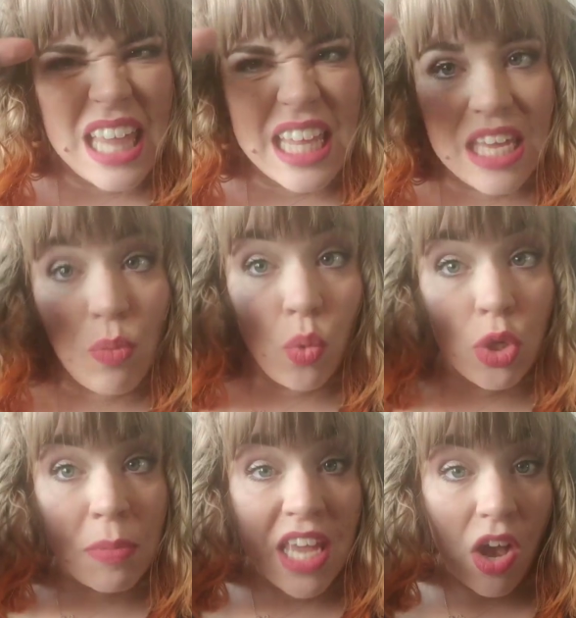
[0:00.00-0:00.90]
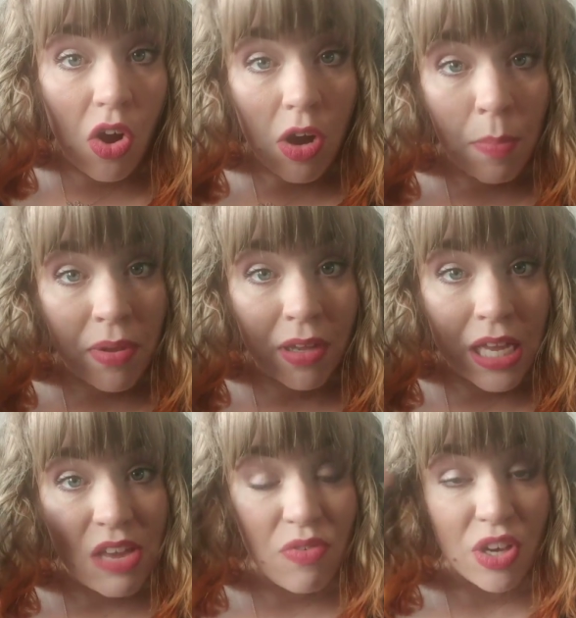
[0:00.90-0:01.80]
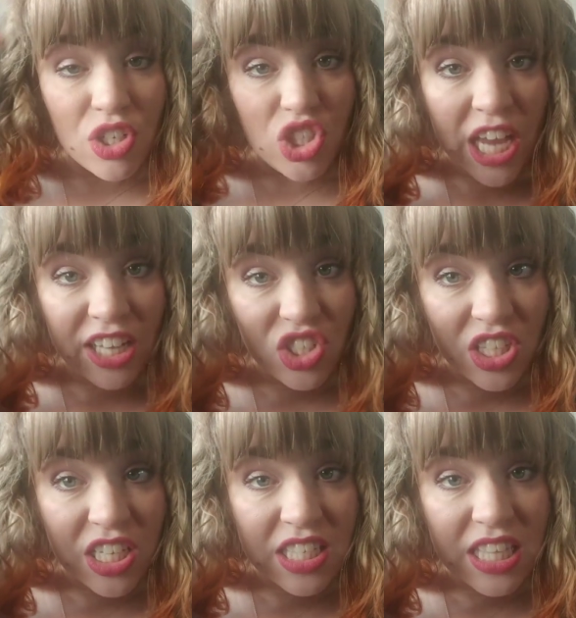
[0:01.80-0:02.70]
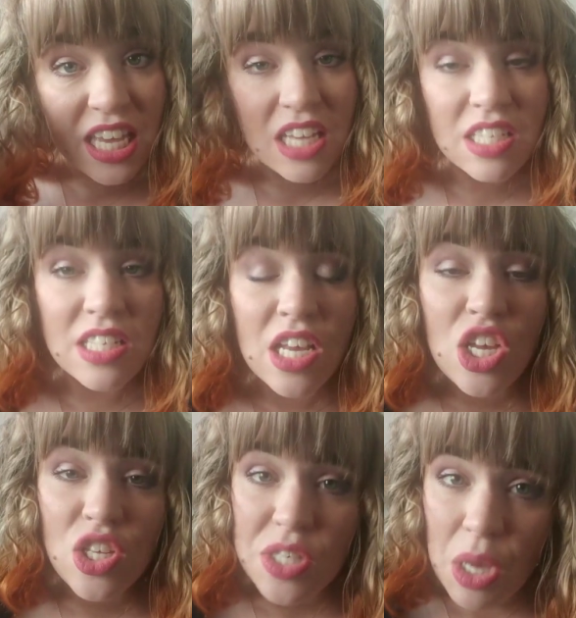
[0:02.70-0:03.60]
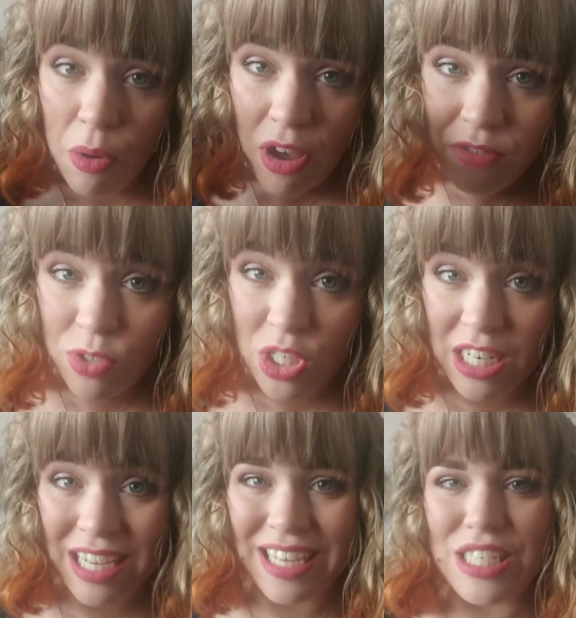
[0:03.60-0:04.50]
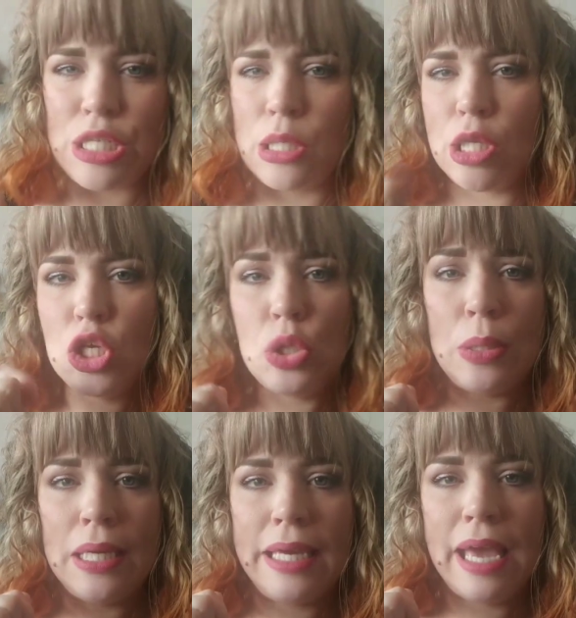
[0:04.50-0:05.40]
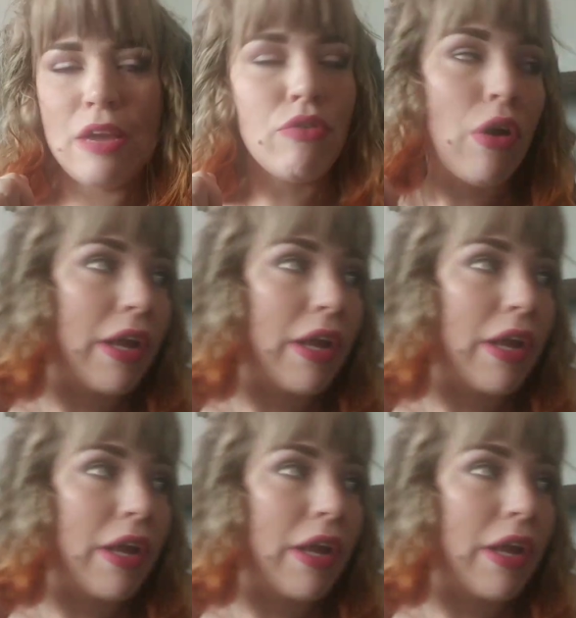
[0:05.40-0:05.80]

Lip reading: I think it would be up if I could change these things, so I've done it so that you can get it